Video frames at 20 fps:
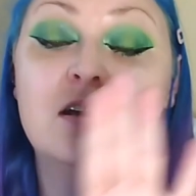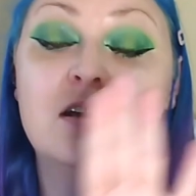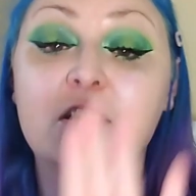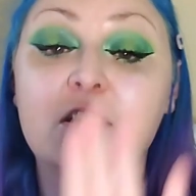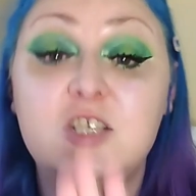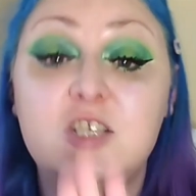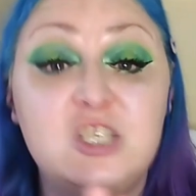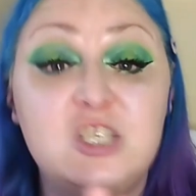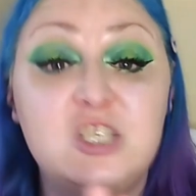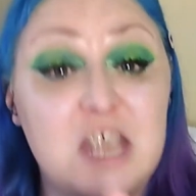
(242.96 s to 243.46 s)

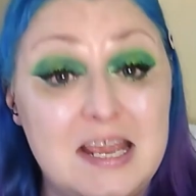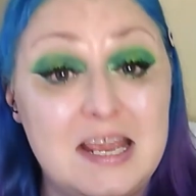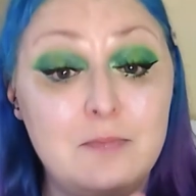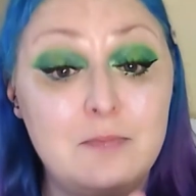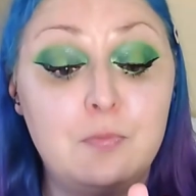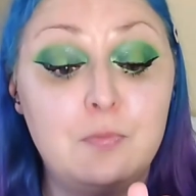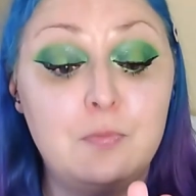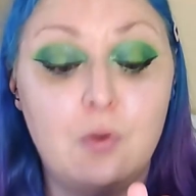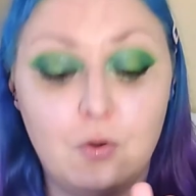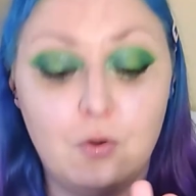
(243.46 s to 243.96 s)

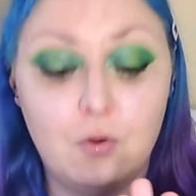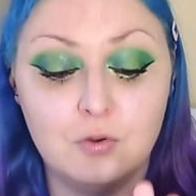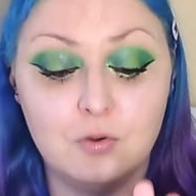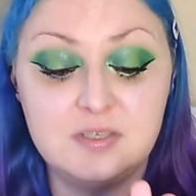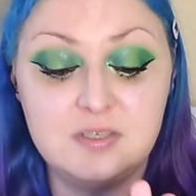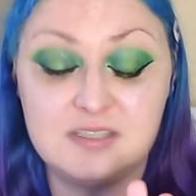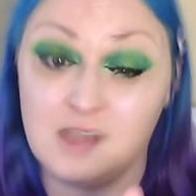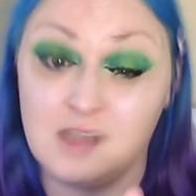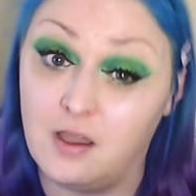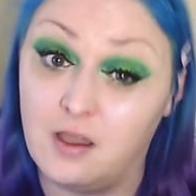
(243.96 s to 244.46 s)
shape or
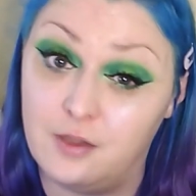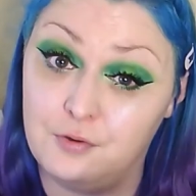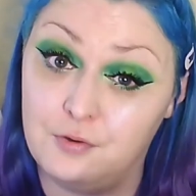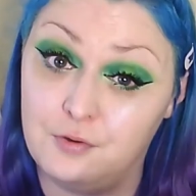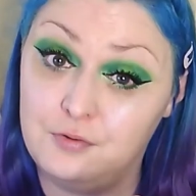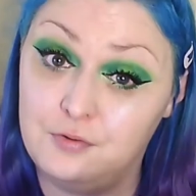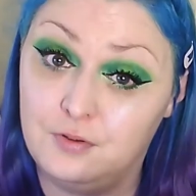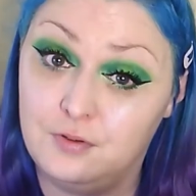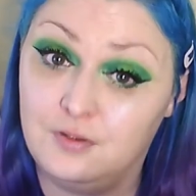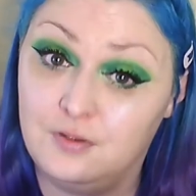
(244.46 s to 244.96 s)

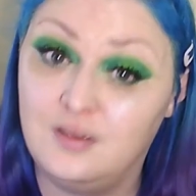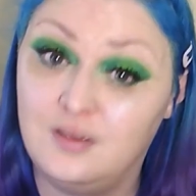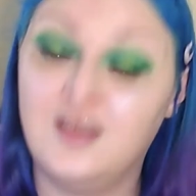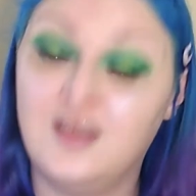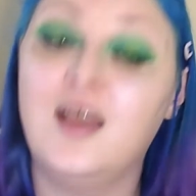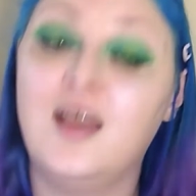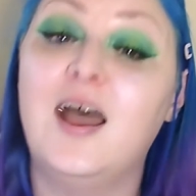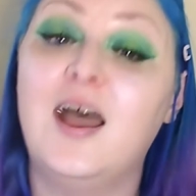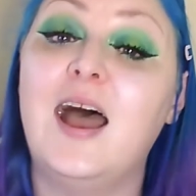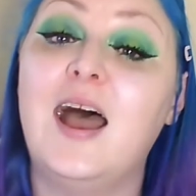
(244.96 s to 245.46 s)
style,
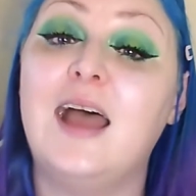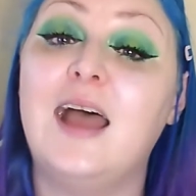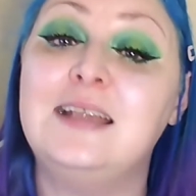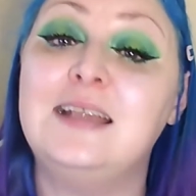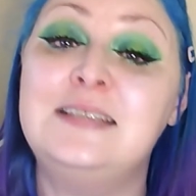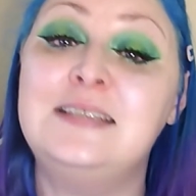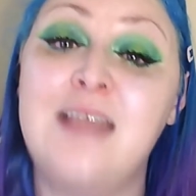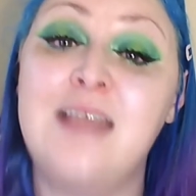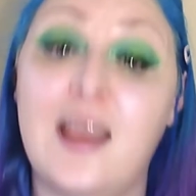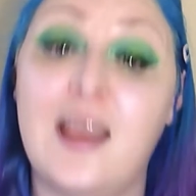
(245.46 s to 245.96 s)

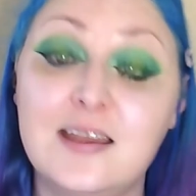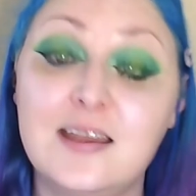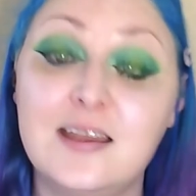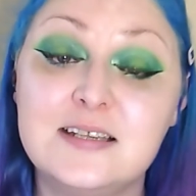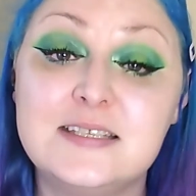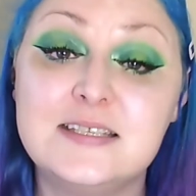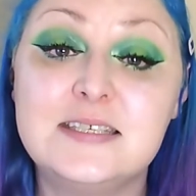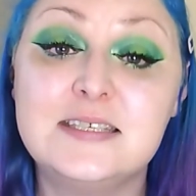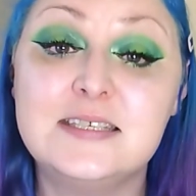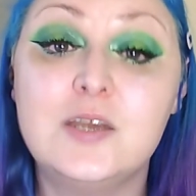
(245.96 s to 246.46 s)
and
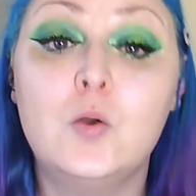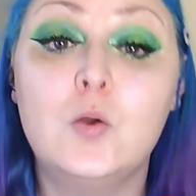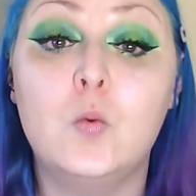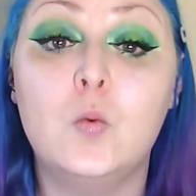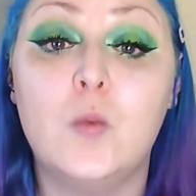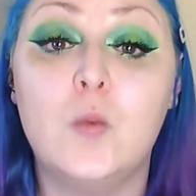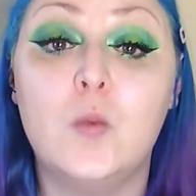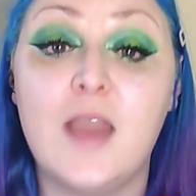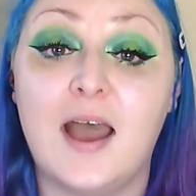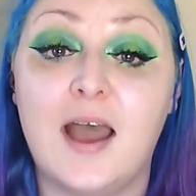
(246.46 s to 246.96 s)
next
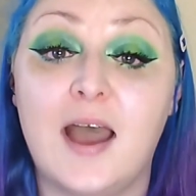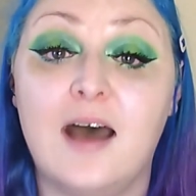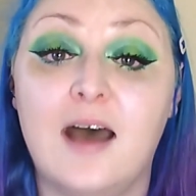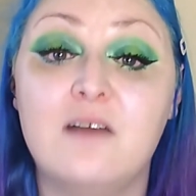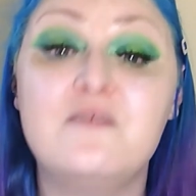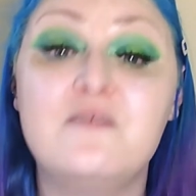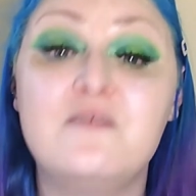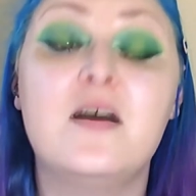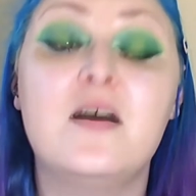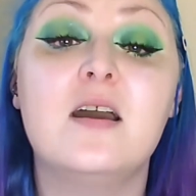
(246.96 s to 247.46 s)
we
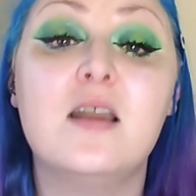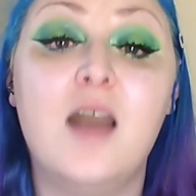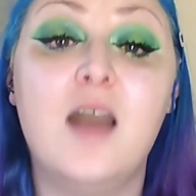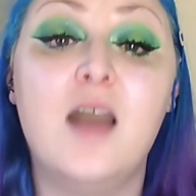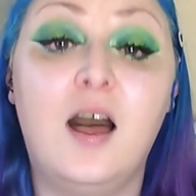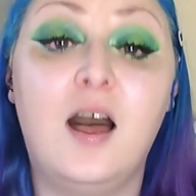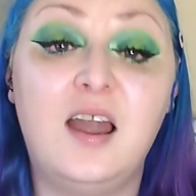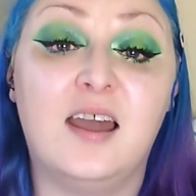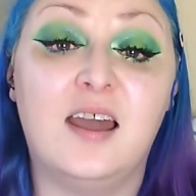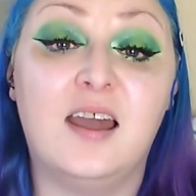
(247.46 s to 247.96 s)
have
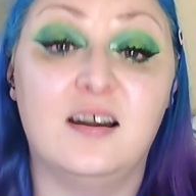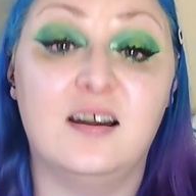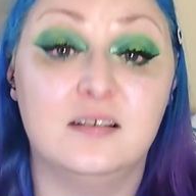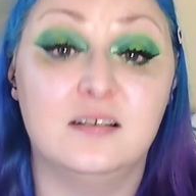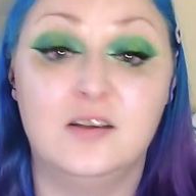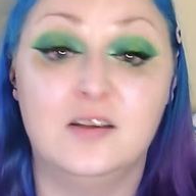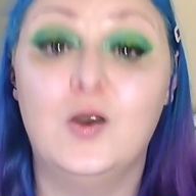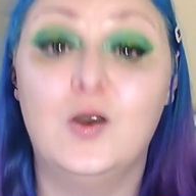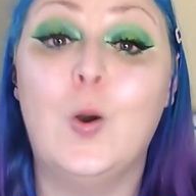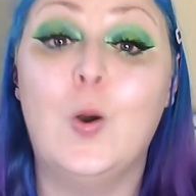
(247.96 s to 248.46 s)
colour
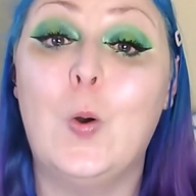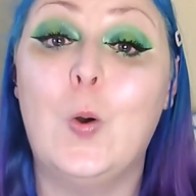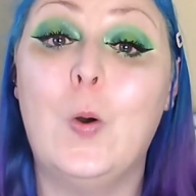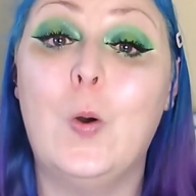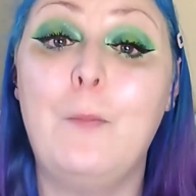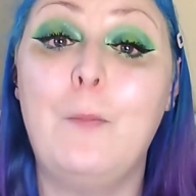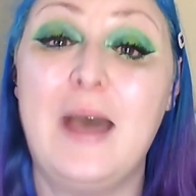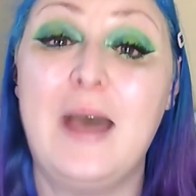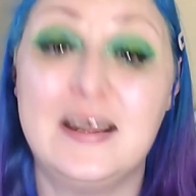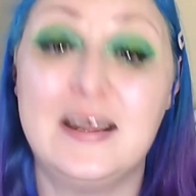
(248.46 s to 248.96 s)
or
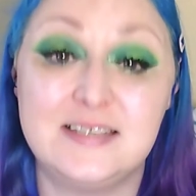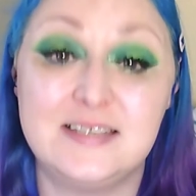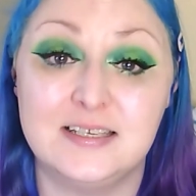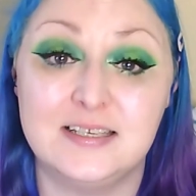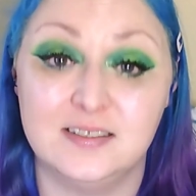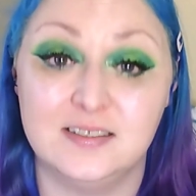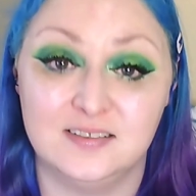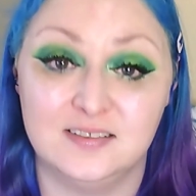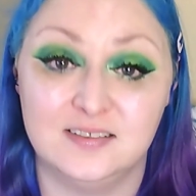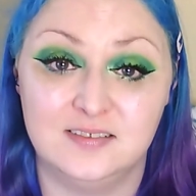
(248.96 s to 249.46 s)

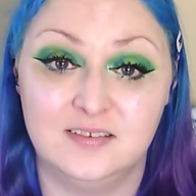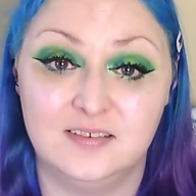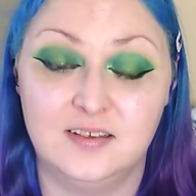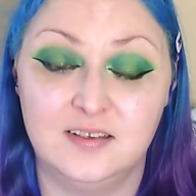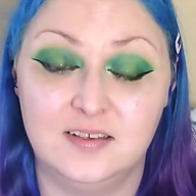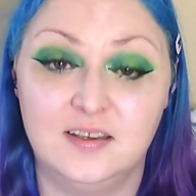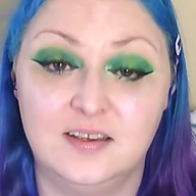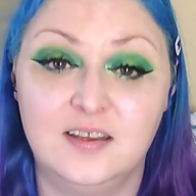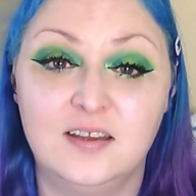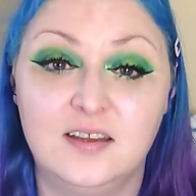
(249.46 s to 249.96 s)
pattern.
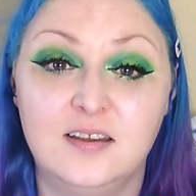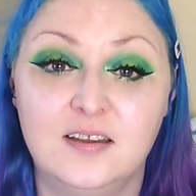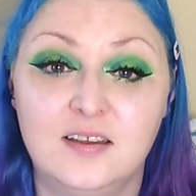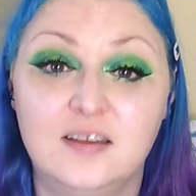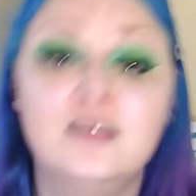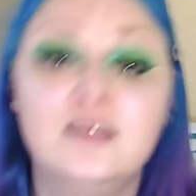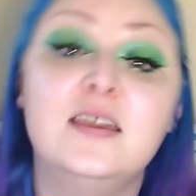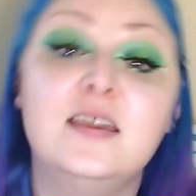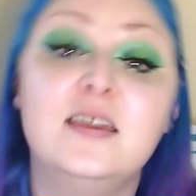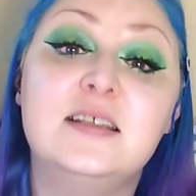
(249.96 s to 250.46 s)

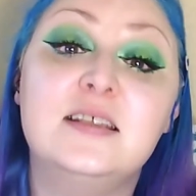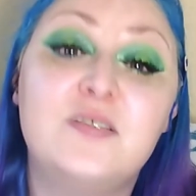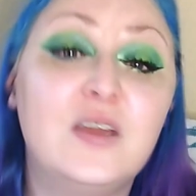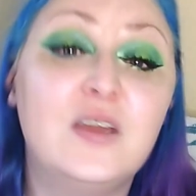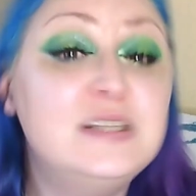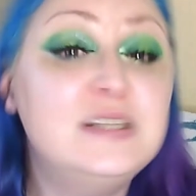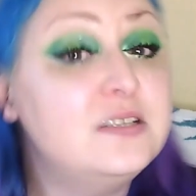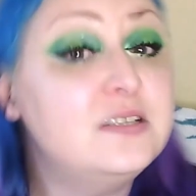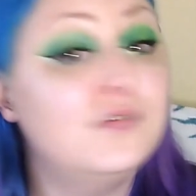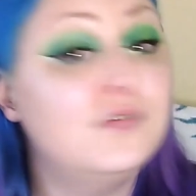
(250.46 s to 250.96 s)
It's
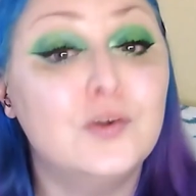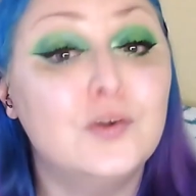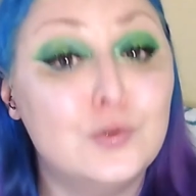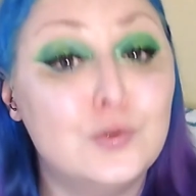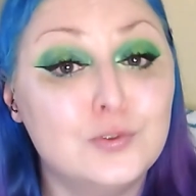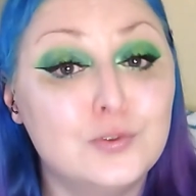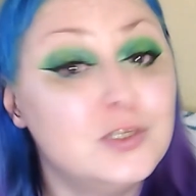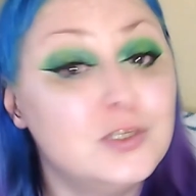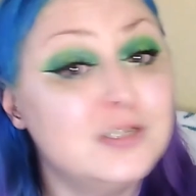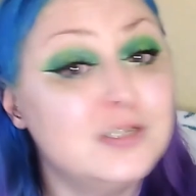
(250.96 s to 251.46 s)
very
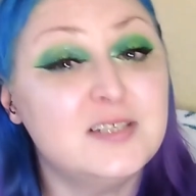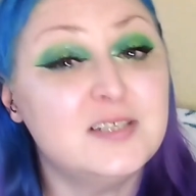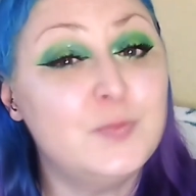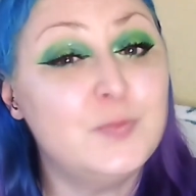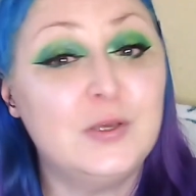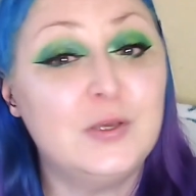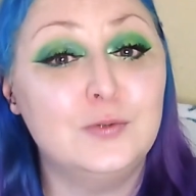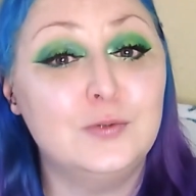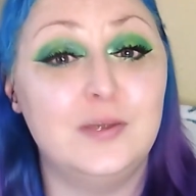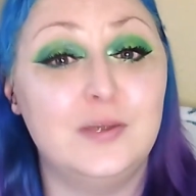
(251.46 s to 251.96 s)
difficult to
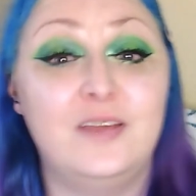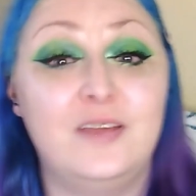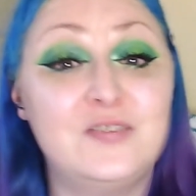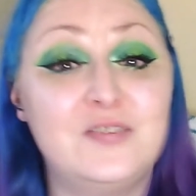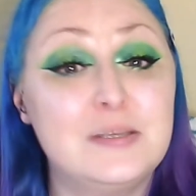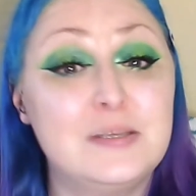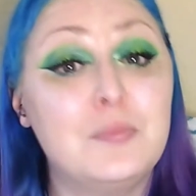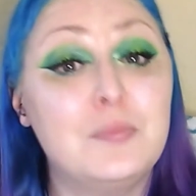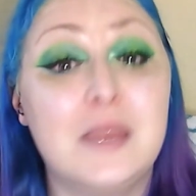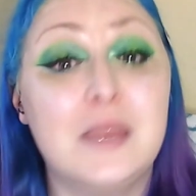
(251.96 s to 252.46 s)
dispute if
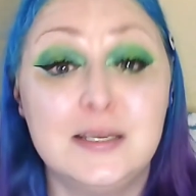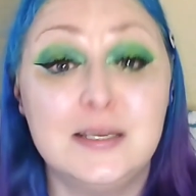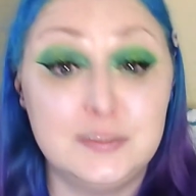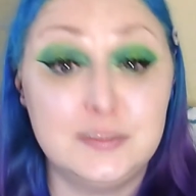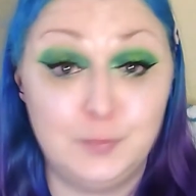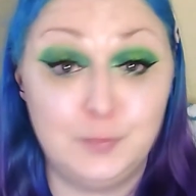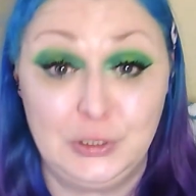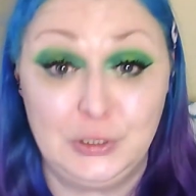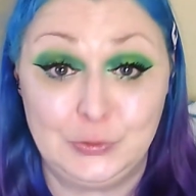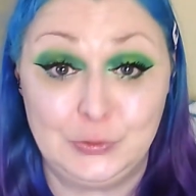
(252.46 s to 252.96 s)
something is
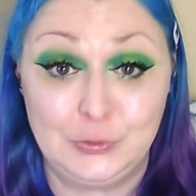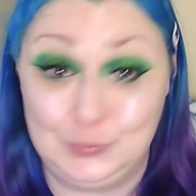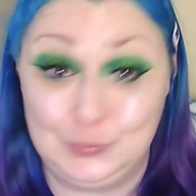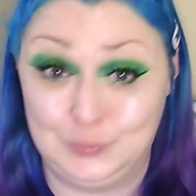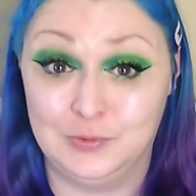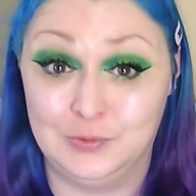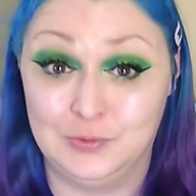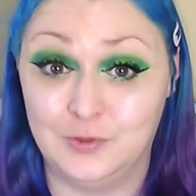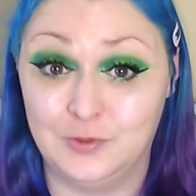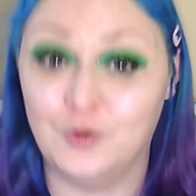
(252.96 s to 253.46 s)
blue
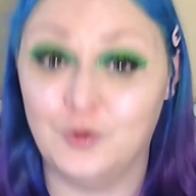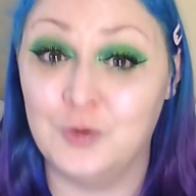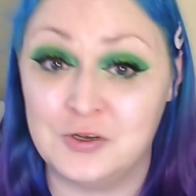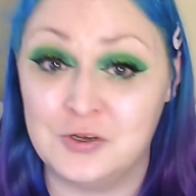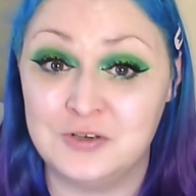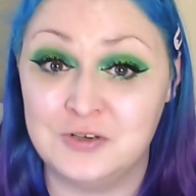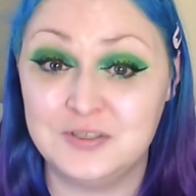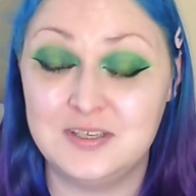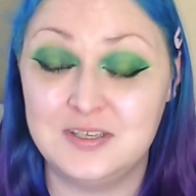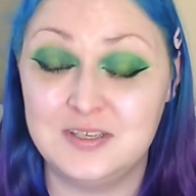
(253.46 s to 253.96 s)
or
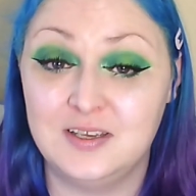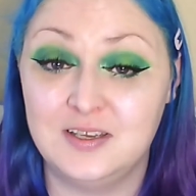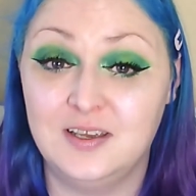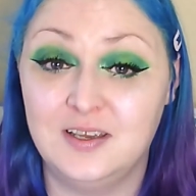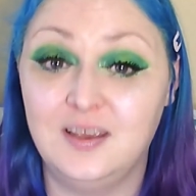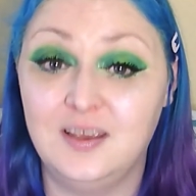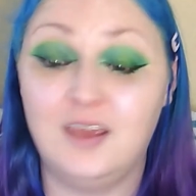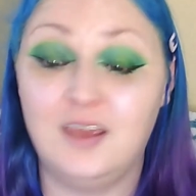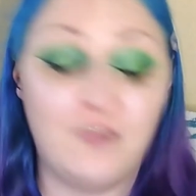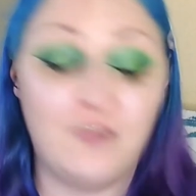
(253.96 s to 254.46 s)
not.
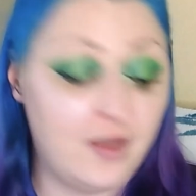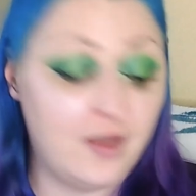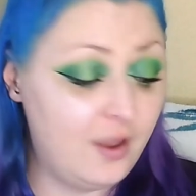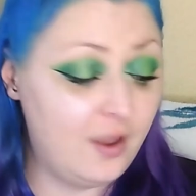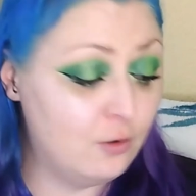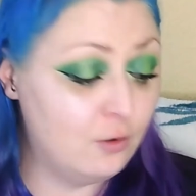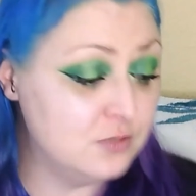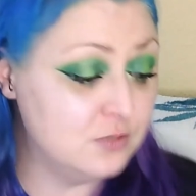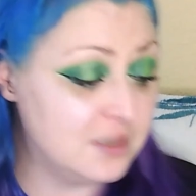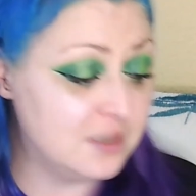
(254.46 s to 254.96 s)
If I
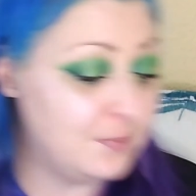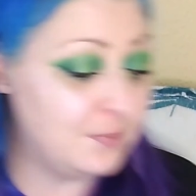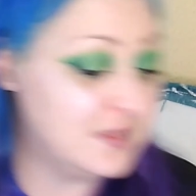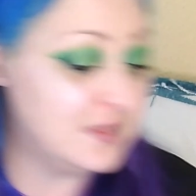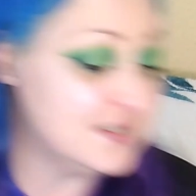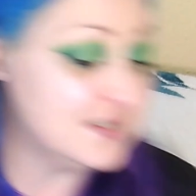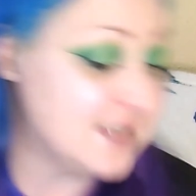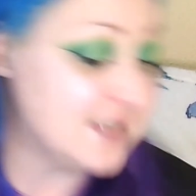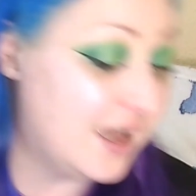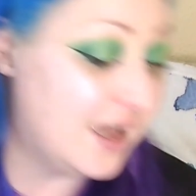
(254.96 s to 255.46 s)
hold up
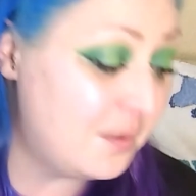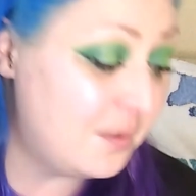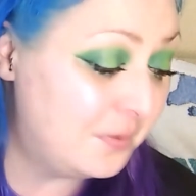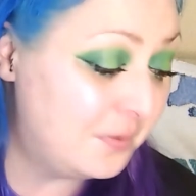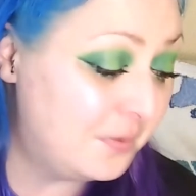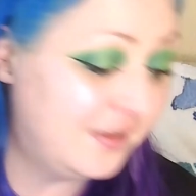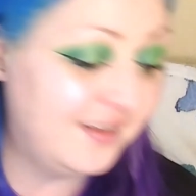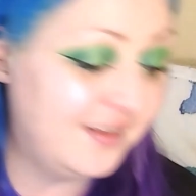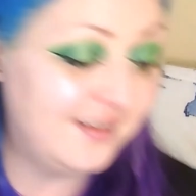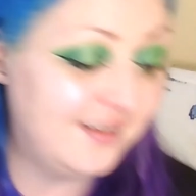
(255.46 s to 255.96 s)
this cup